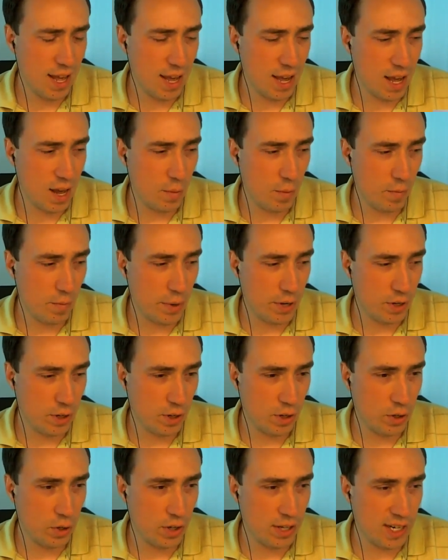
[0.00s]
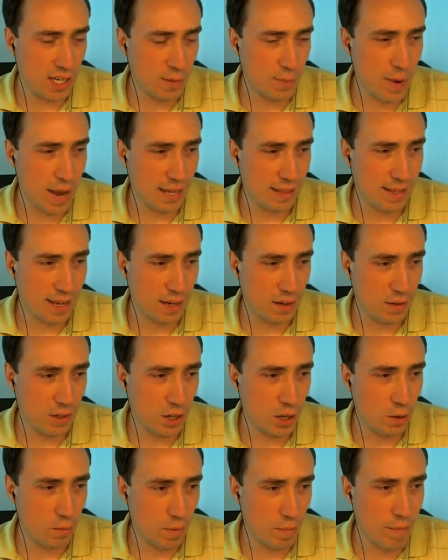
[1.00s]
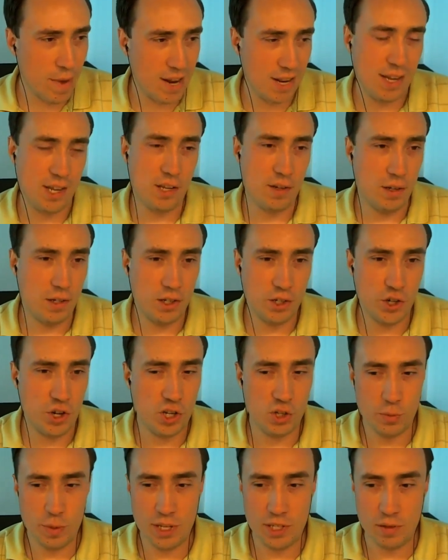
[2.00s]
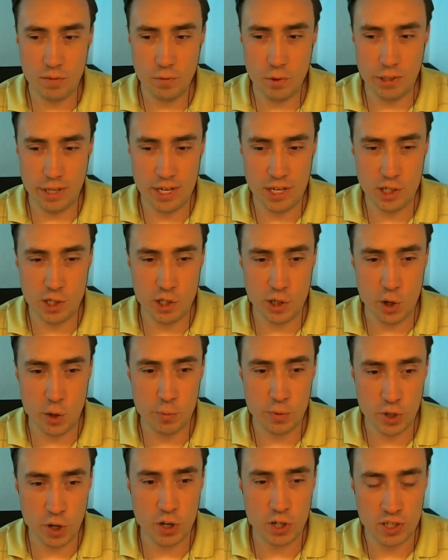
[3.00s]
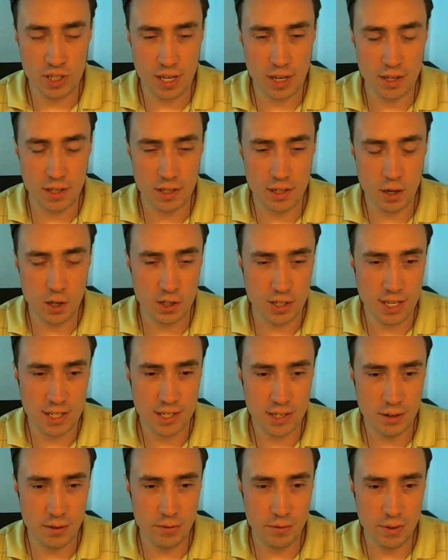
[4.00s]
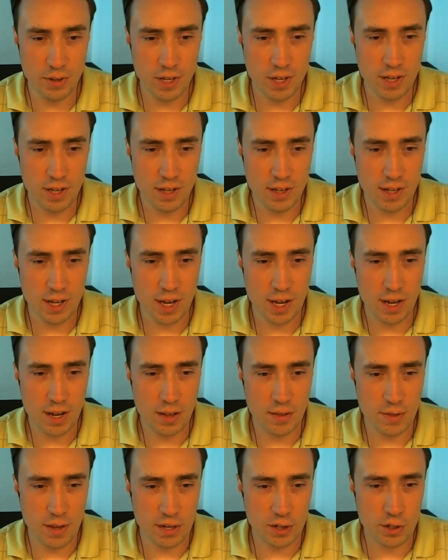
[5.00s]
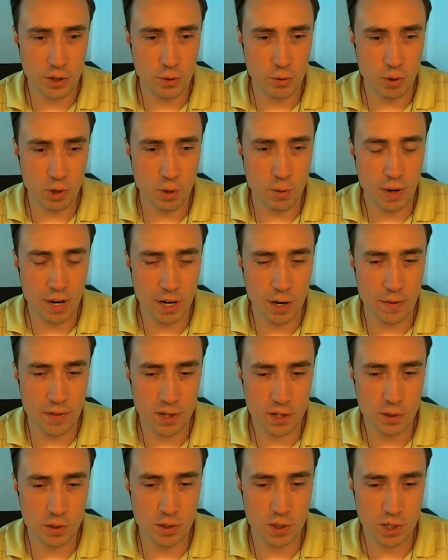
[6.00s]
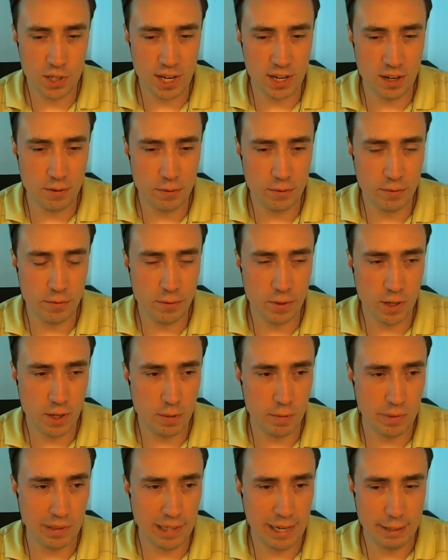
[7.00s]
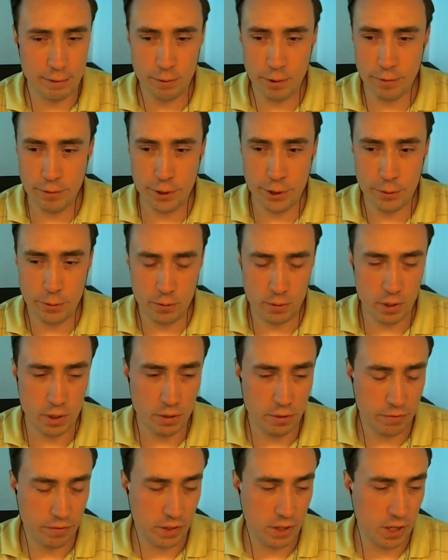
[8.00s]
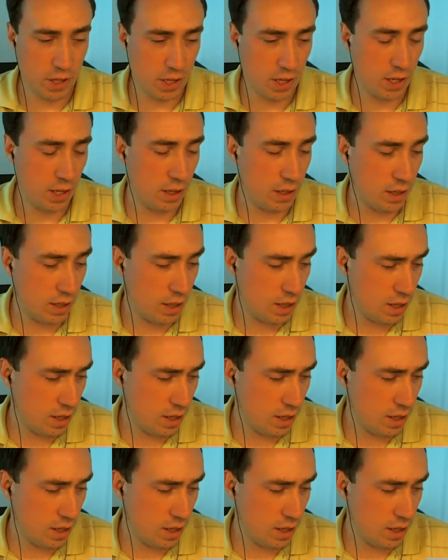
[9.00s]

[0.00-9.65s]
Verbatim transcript: Um, but you can expect that, you know, many G Suite related scopes are, are sensitive. Uh, they do require this, this kind of um, light review of the uh,